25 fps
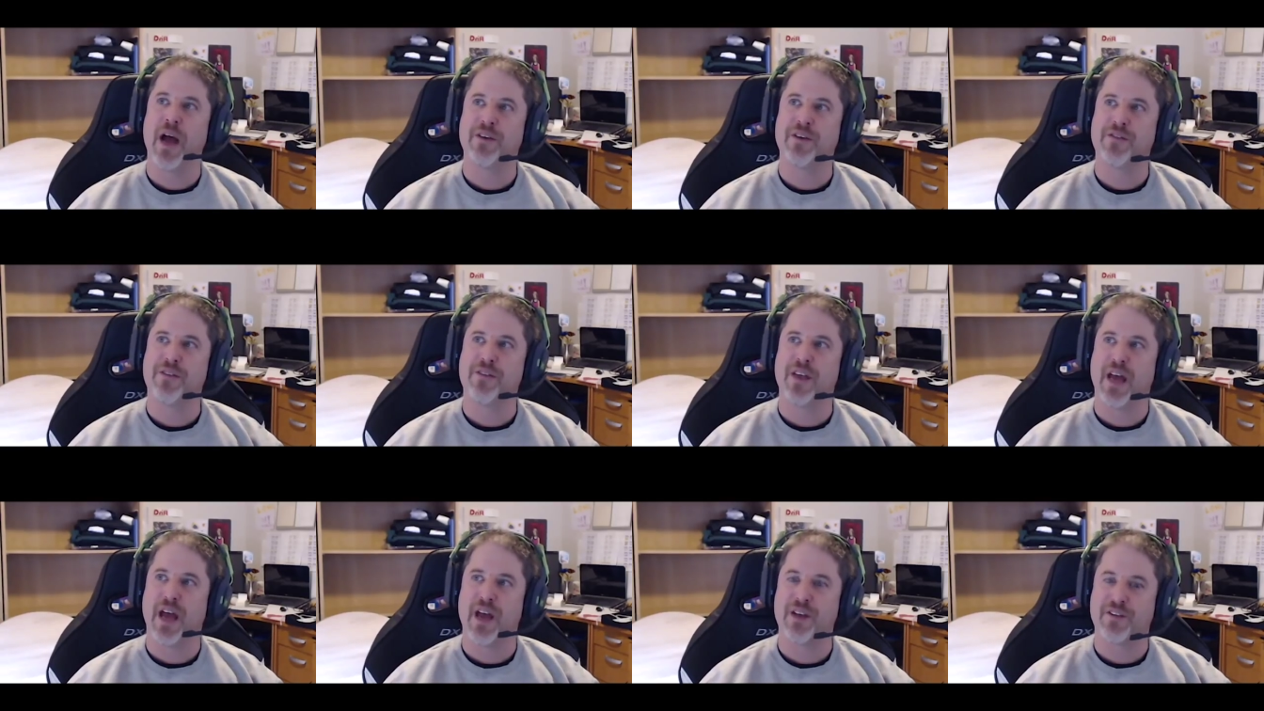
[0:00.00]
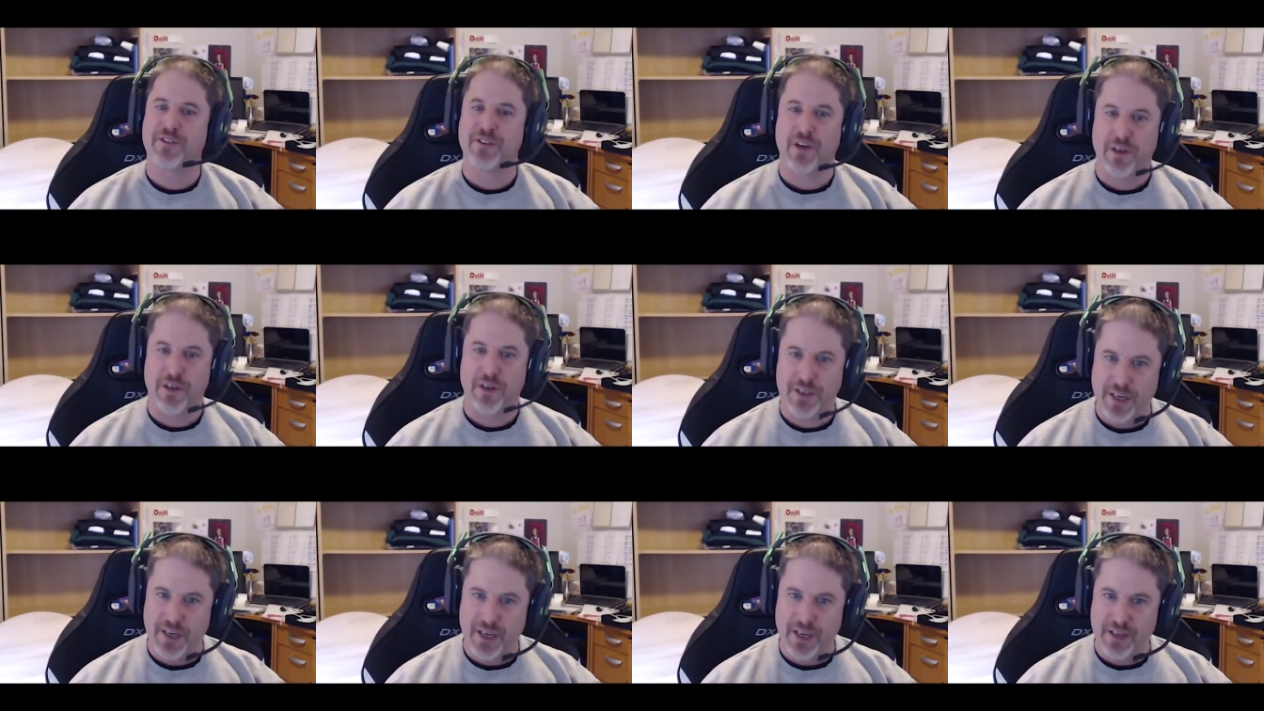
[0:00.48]
S- the
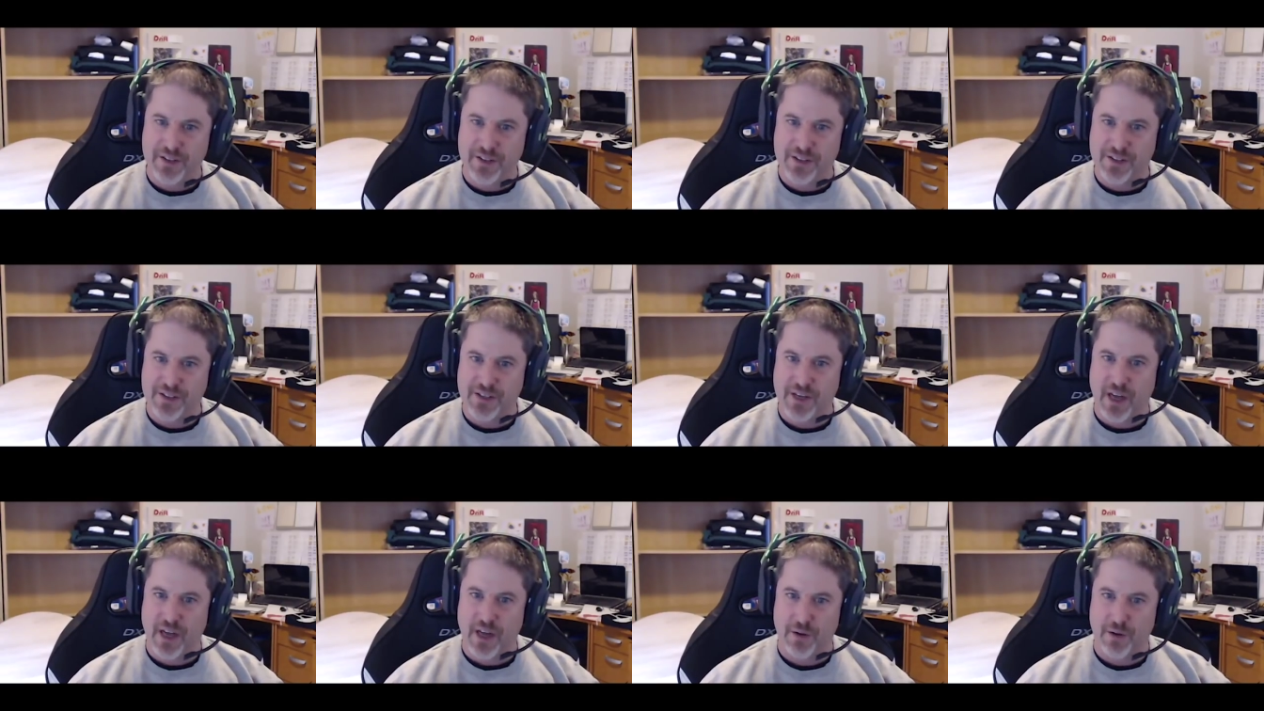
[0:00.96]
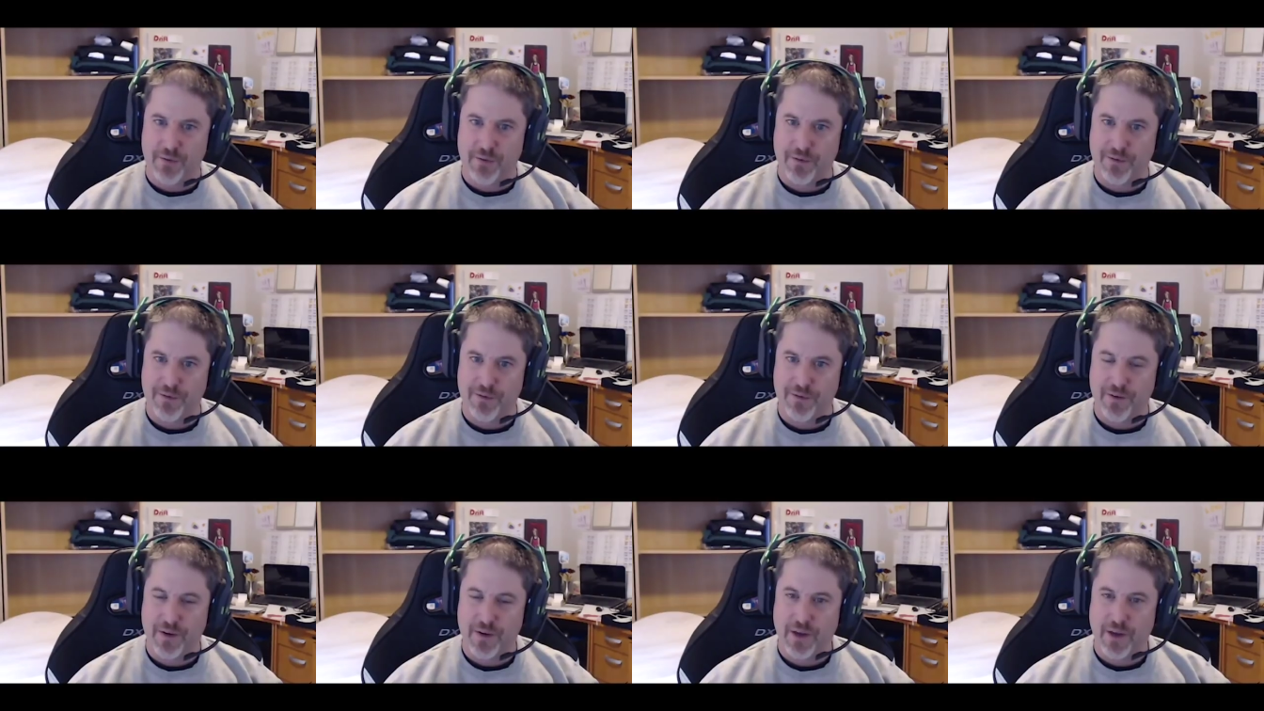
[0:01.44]
SRD
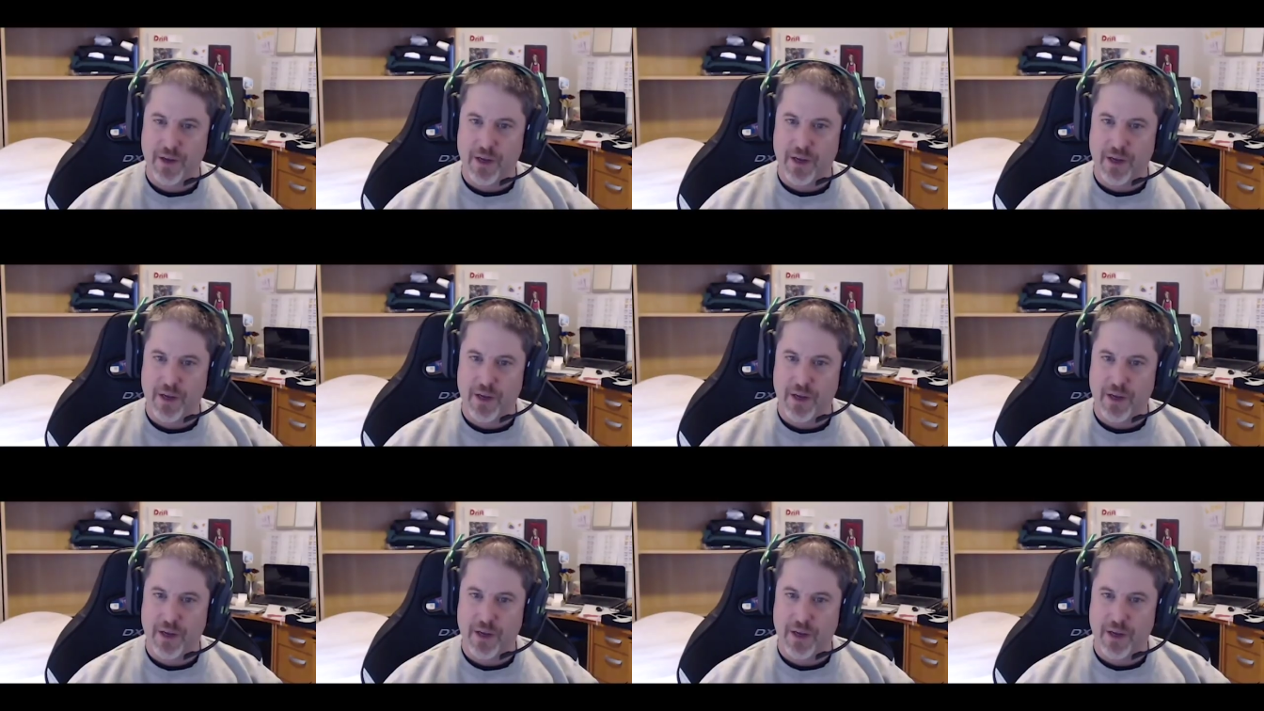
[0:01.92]
itself